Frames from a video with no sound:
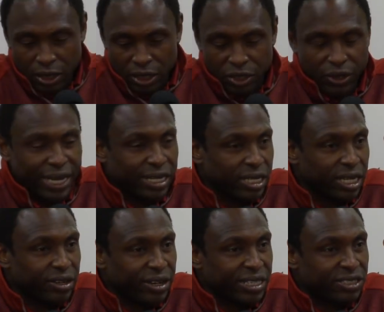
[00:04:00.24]
you know, at
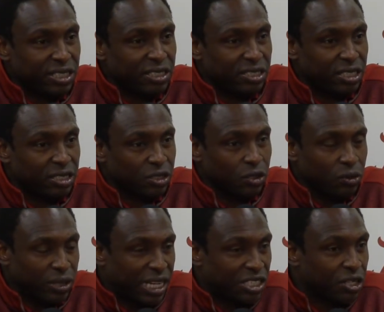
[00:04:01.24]
another S E C
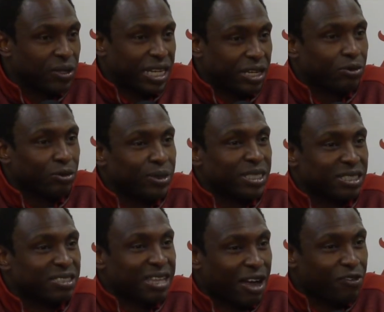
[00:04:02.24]
school, DeJon Ingram is
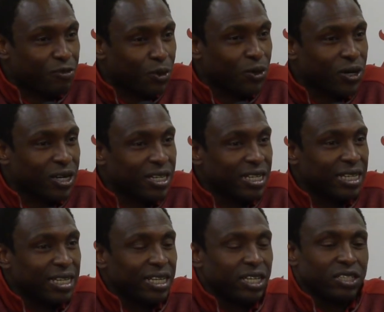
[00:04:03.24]
a sophomore.
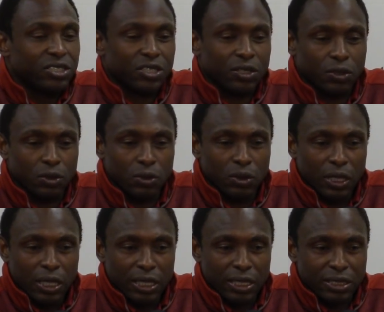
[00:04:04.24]
So,
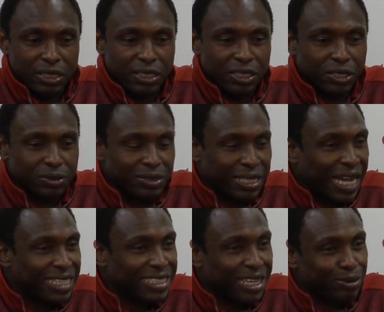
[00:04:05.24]
you know,
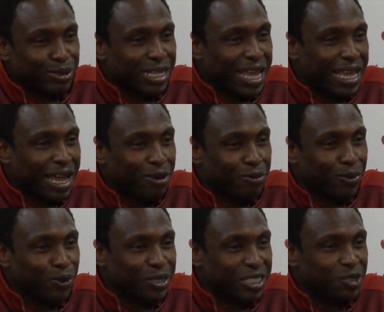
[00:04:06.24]
Dante was like our
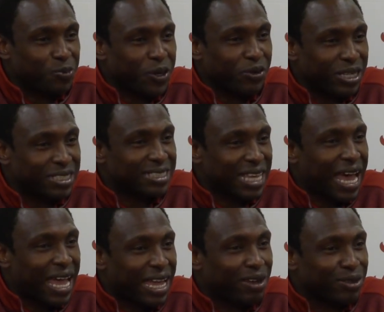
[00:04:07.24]
most experienced
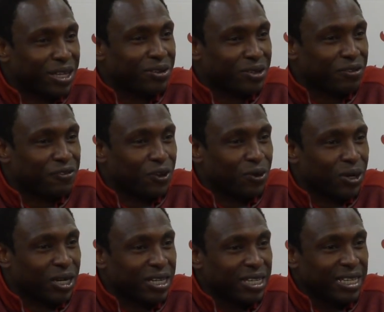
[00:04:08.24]
guy out there on the
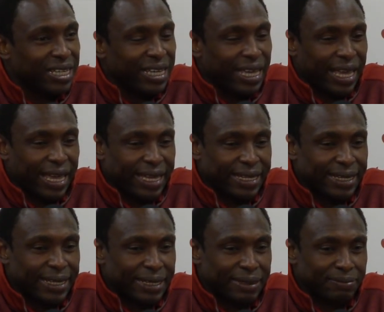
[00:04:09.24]
floor, and.
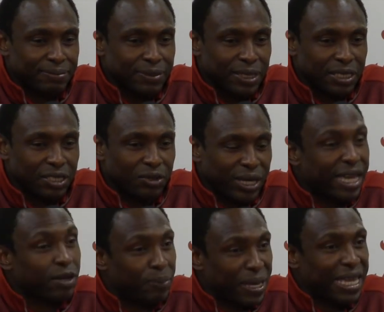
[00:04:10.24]
Uh, You know, he
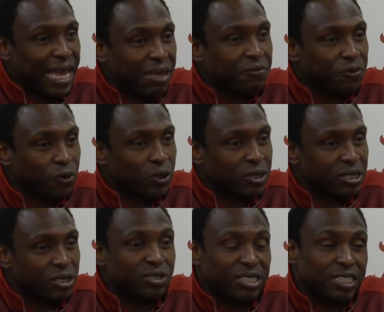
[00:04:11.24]
had a big game for us.
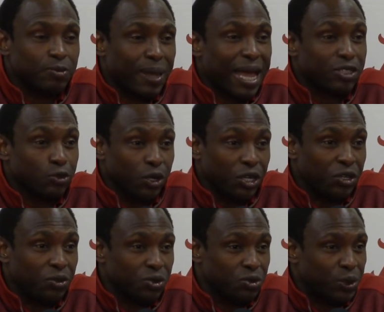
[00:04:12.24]
Those six blocks were
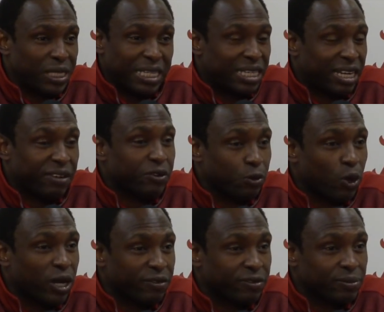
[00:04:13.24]
huge. We needed every
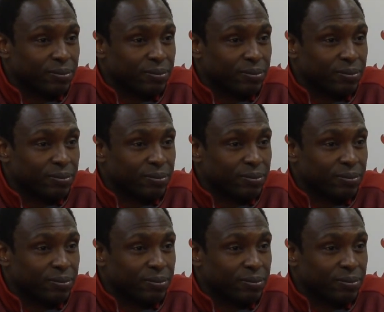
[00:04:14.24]
one of